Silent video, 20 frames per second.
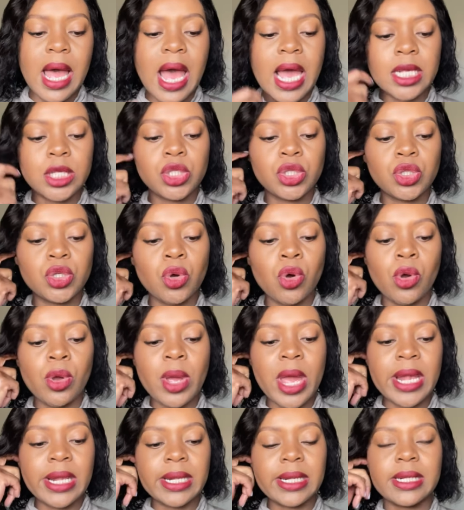I saw
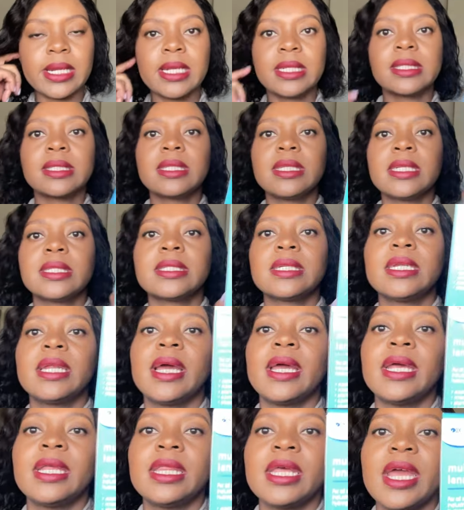at Clicks
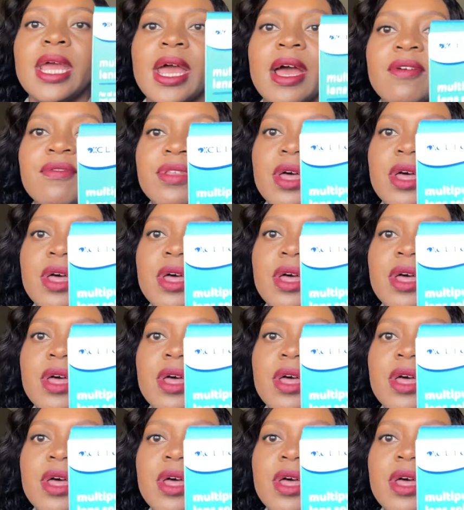yesterday, they have